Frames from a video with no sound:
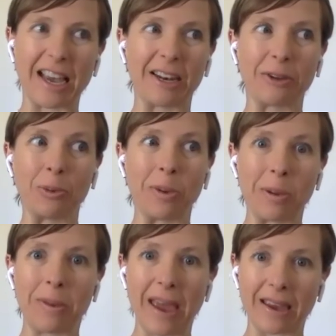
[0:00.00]
a little
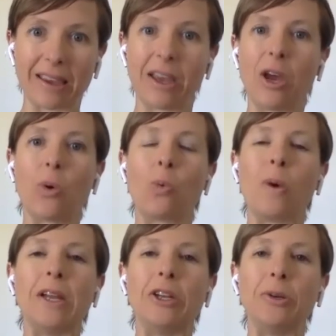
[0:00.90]
bit back
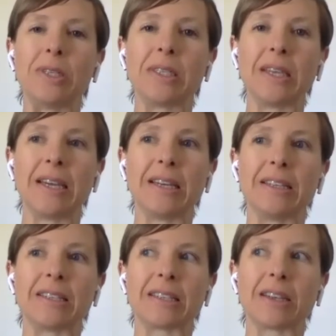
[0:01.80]
when you said,